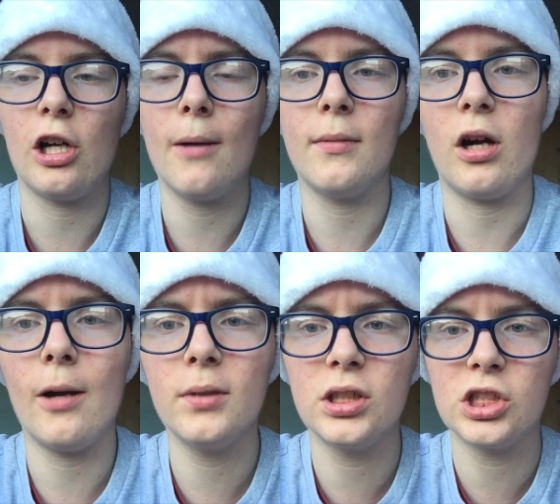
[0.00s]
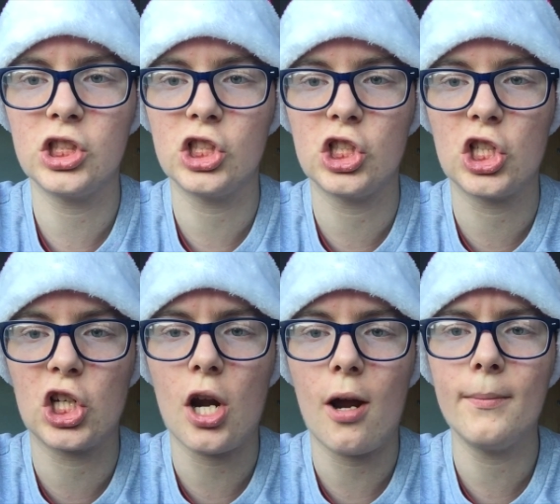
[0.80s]
I'm I'm
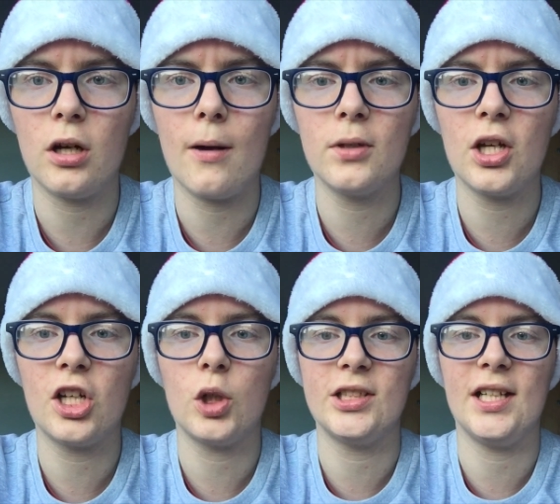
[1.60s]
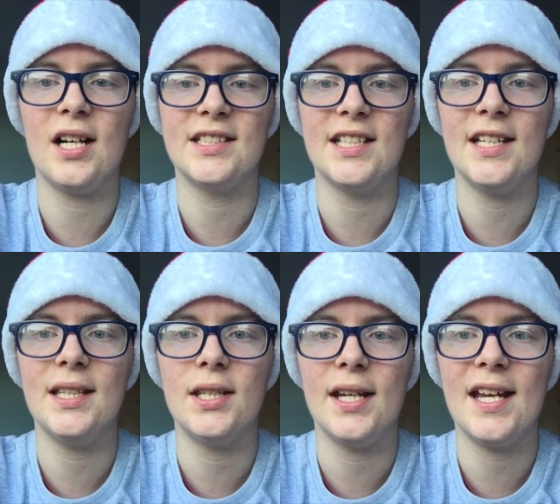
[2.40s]
good. I'm I'm gonna go see you guys
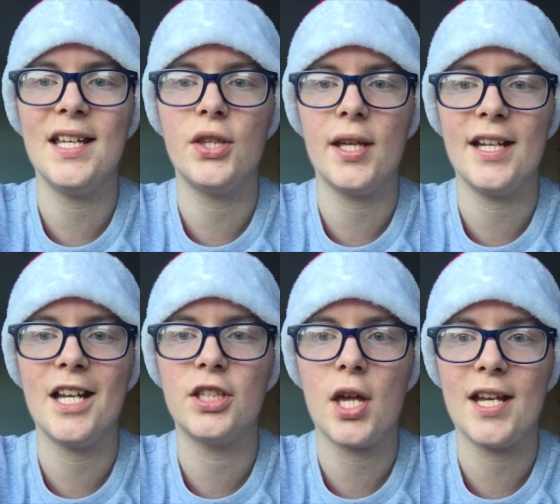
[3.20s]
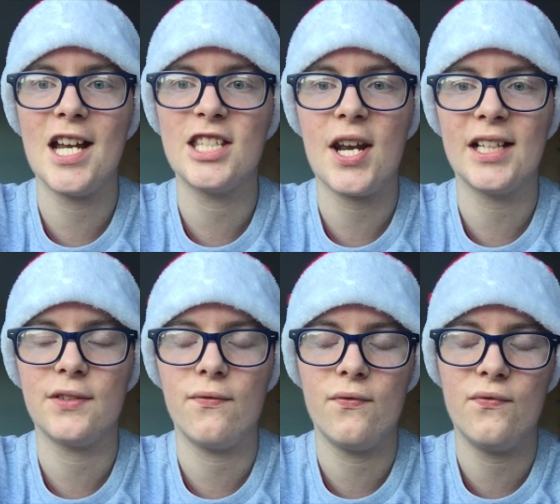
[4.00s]
in the in the in the in the
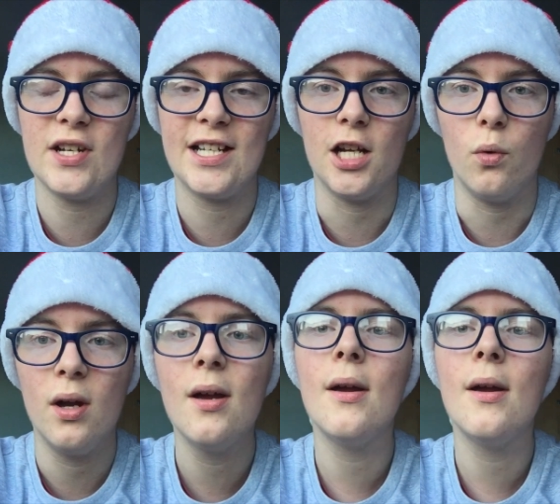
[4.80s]
next video.